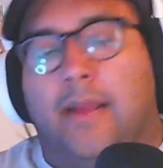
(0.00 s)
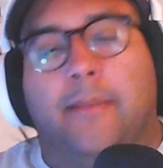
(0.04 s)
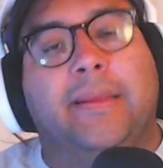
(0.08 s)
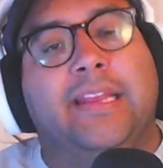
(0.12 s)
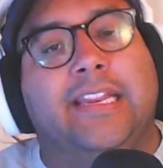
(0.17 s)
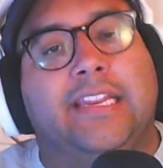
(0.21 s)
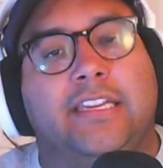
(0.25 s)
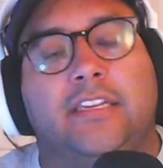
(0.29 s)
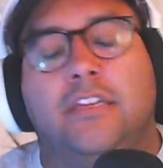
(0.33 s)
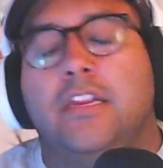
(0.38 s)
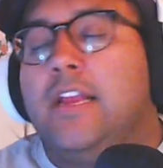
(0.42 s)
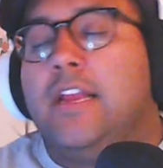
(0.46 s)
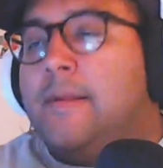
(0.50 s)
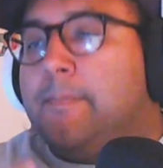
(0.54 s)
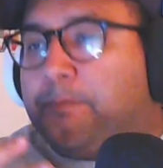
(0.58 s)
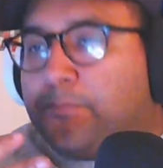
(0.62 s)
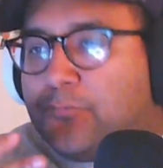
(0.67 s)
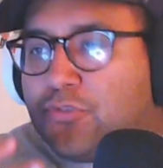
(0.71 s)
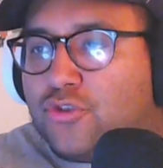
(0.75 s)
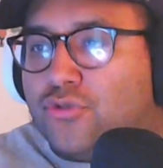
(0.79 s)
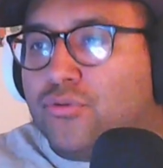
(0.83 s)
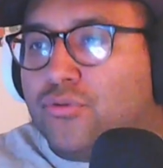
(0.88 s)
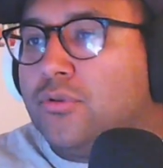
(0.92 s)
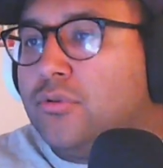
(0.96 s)
It
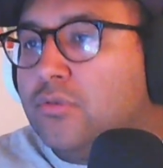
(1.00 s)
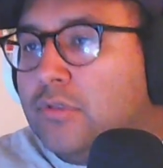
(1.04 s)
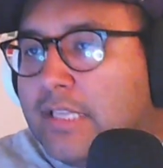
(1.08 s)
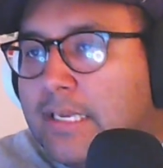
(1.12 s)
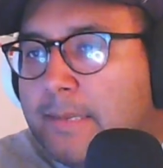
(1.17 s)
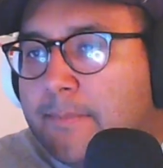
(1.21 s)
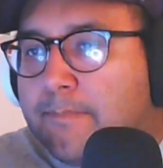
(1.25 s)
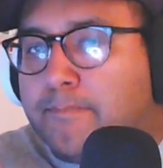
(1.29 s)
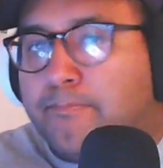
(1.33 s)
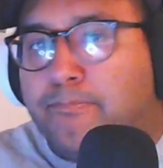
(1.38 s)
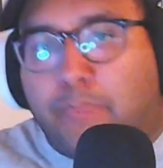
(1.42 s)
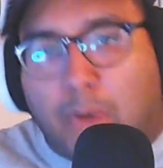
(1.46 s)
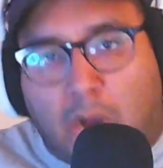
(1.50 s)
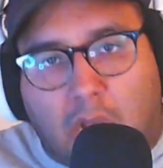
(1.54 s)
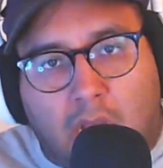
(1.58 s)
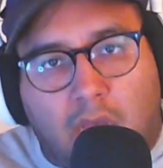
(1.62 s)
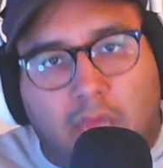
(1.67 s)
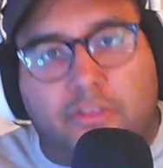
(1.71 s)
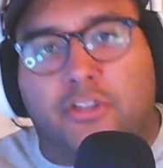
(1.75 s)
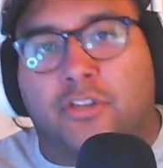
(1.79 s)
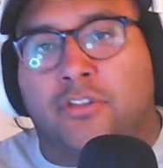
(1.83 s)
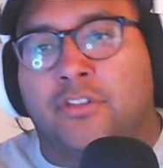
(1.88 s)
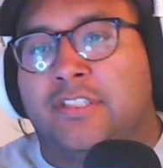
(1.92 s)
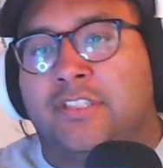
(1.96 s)
truly
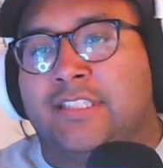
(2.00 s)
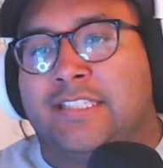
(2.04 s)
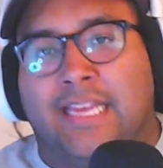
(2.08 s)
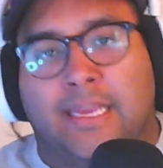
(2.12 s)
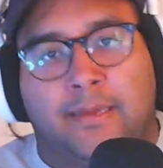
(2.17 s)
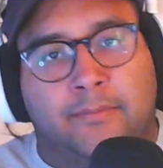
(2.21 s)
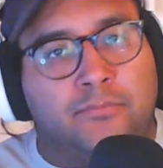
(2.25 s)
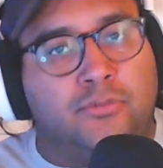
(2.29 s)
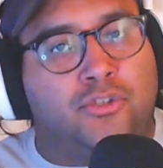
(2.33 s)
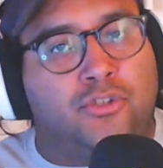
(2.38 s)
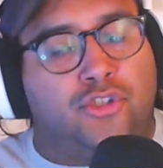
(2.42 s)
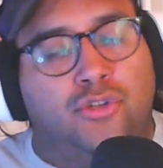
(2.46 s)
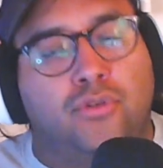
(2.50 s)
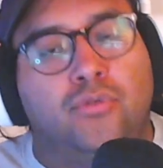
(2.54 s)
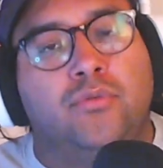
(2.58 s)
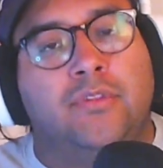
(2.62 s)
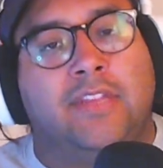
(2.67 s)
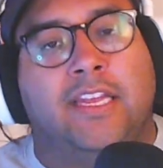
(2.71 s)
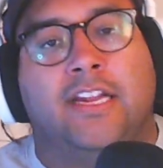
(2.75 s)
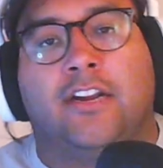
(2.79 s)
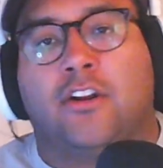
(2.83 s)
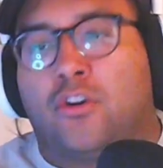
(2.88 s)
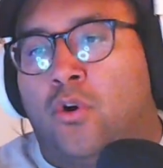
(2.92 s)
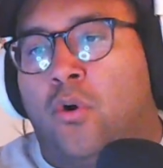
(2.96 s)
bothers them to
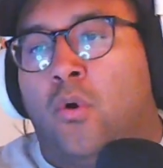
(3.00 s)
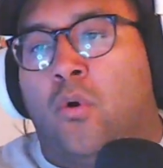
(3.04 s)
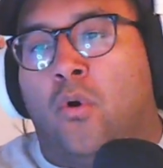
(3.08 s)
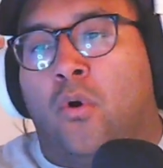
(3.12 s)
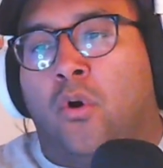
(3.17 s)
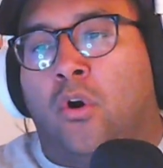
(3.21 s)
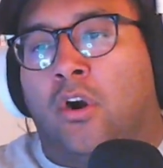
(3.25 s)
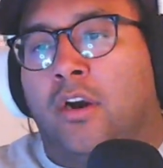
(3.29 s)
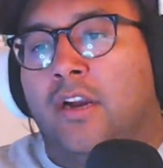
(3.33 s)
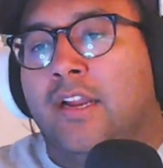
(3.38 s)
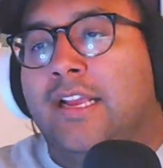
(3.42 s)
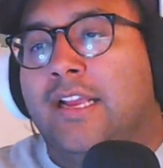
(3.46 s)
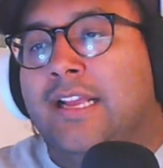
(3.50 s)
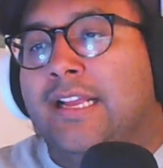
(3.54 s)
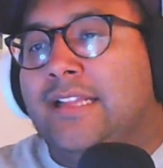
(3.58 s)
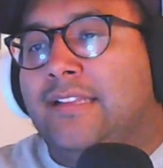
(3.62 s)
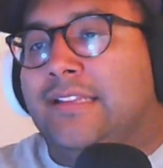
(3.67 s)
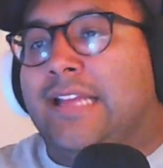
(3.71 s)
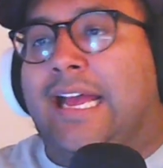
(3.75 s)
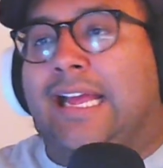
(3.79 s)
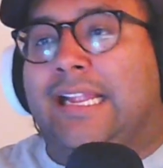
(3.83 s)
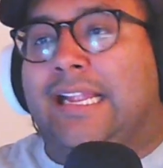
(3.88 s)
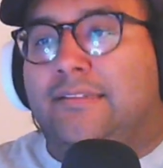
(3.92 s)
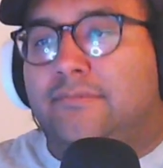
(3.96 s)
their core
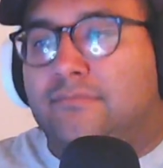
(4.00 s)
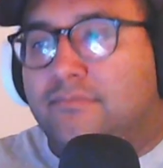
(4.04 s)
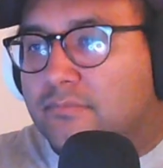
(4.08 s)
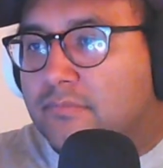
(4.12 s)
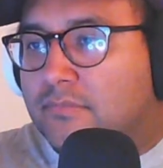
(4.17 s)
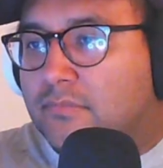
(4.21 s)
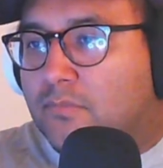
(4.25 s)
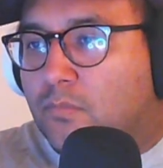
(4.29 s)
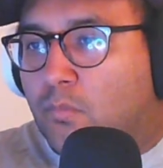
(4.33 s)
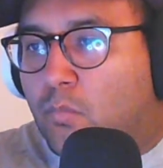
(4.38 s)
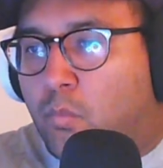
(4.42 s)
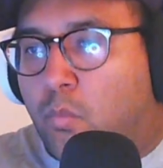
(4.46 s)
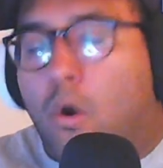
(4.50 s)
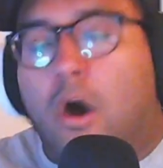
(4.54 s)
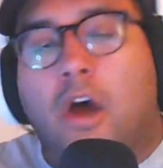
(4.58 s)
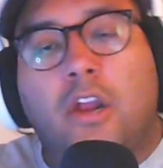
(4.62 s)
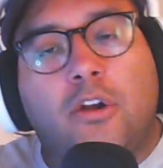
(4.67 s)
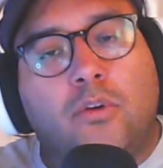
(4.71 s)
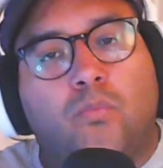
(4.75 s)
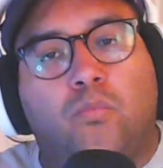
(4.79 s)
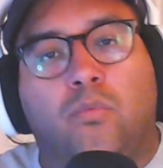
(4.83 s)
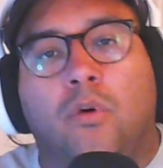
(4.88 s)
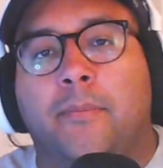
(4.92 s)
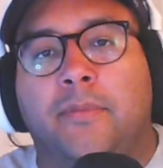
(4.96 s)
that
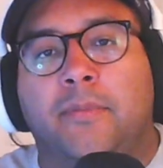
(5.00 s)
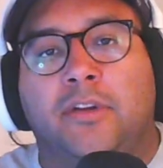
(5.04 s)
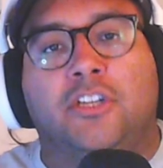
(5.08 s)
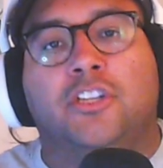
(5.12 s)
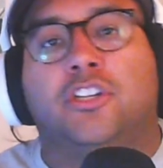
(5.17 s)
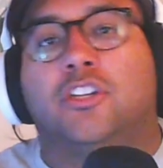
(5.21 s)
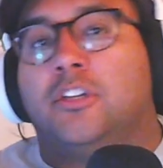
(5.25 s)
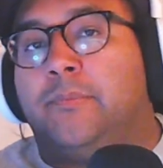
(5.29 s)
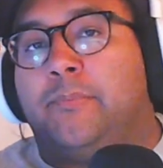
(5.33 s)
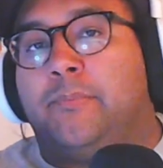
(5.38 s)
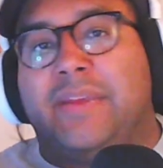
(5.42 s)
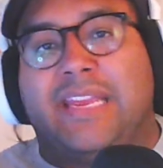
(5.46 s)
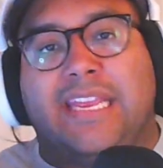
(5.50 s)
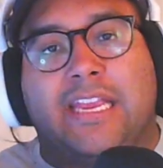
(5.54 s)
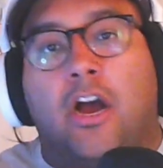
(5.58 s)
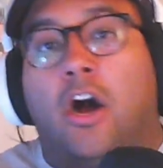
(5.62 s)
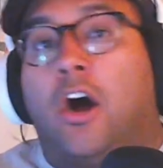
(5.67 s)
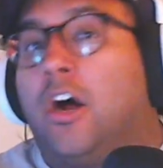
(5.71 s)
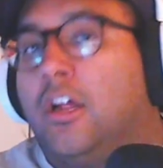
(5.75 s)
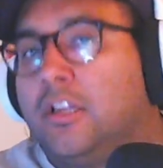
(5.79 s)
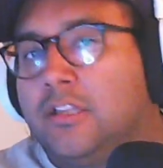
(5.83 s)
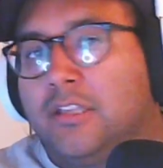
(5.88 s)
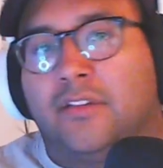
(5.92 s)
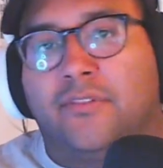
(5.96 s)
one woman could be
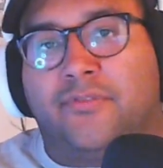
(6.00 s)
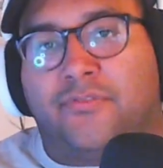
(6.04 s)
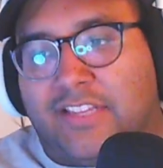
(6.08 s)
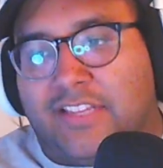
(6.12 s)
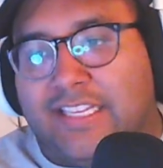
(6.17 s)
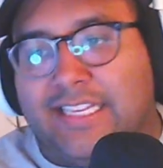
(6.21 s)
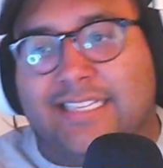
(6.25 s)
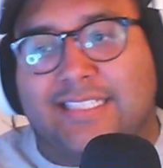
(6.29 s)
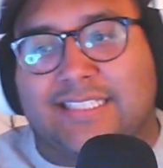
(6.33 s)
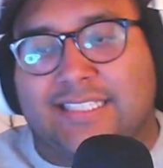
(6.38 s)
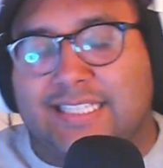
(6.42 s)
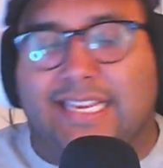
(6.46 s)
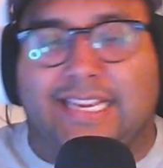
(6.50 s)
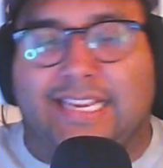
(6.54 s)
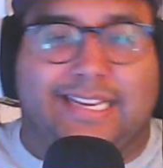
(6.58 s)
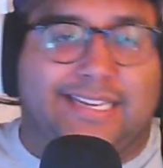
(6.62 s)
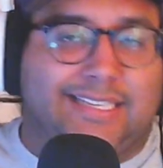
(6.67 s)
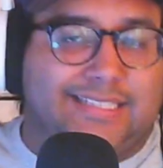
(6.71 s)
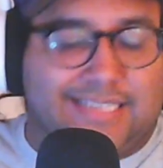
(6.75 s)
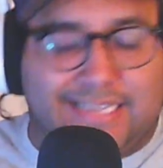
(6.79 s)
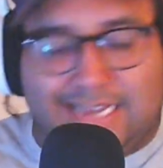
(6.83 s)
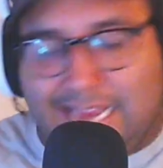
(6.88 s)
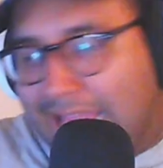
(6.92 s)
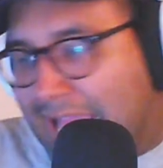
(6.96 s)
all of these things:
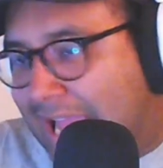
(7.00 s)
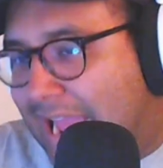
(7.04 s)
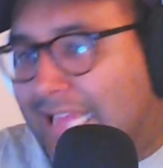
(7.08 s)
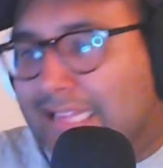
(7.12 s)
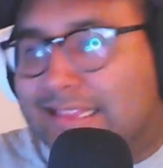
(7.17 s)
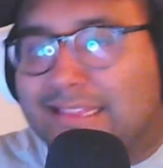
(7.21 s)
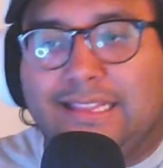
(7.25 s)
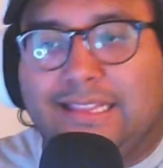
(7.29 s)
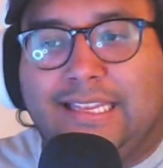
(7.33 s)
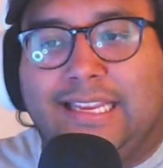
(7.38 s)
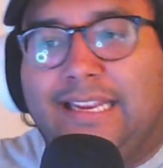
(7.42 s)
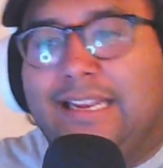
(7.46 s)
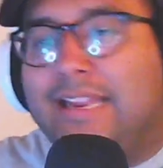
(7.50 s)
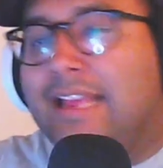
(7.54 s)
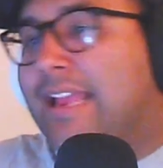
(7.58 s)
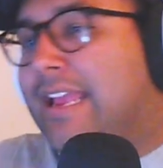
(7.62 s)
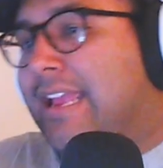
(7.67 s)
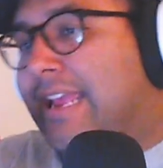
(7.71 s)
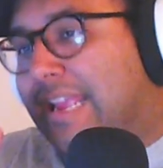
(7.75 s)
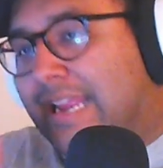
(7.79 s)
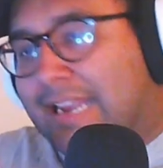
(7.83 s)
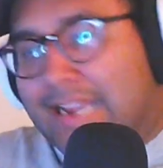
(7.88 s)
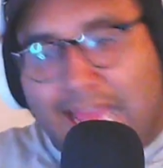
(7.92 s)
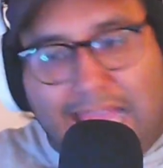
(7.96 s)
an athlete,
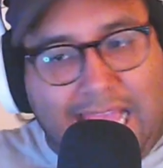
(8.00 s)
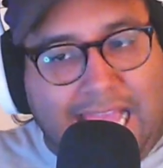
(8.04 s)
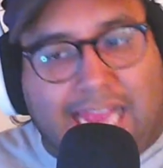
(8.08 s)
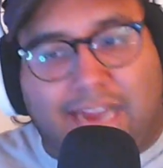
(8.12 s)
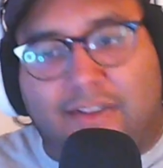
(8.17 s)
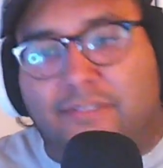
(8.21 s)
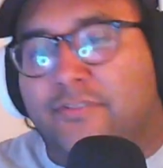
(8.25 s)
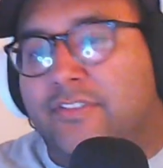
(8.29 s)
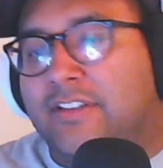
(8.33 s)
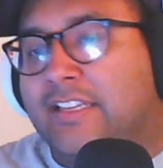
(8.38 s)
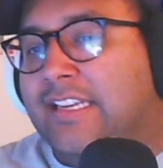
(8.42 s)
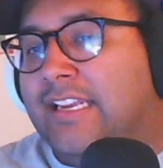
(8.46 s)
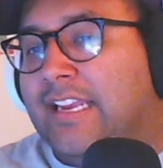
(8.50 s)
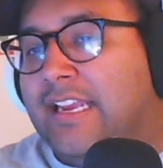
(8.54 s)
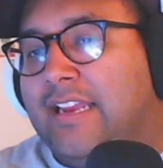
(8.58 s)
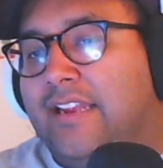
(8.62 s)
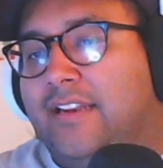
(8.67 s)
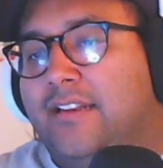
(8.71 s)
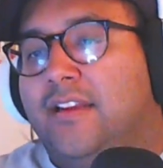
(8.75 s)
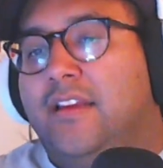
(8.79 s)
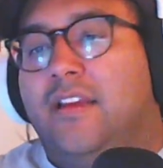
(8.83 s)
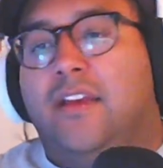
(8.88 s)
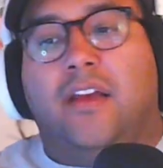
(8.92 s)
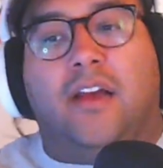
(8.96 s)
an advocate,
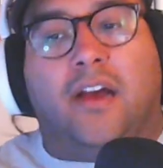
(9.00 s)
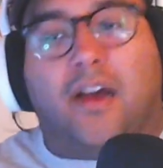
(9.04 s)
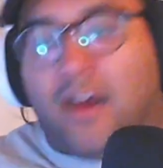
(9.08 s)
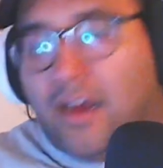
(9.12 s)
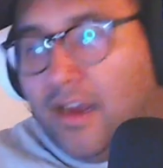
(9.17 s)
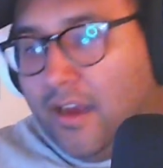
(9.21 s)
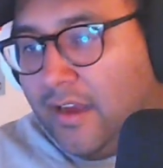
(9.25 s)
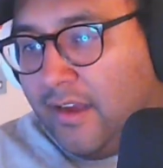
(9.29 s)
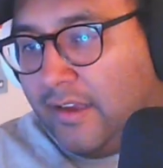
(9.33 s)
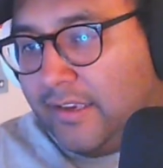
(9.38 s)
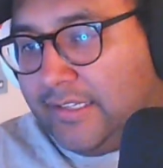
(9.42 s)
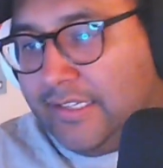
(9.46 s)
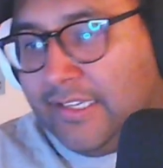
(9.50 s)
all